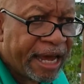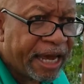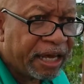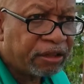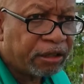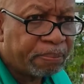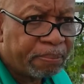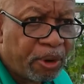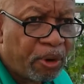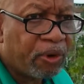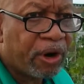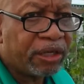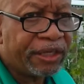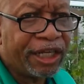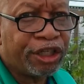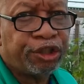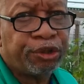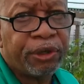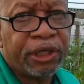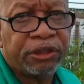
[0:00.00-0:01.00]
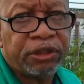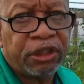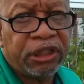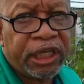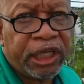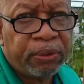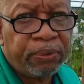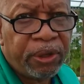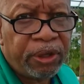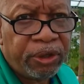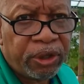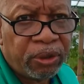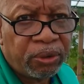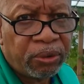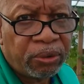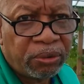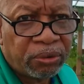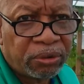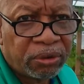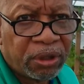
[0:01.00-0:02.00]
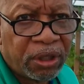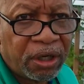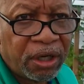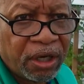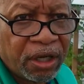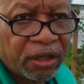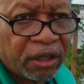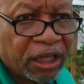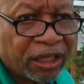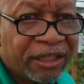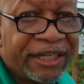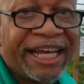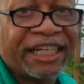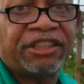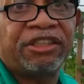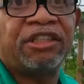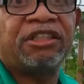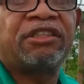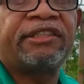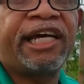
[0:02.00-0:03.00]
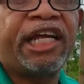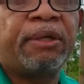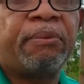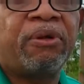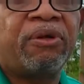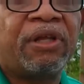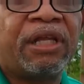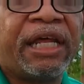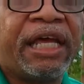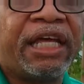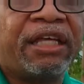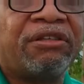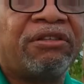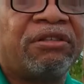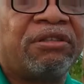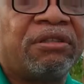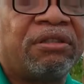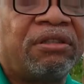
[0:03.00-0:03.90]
and the more electricity we use, the less sustainable it is.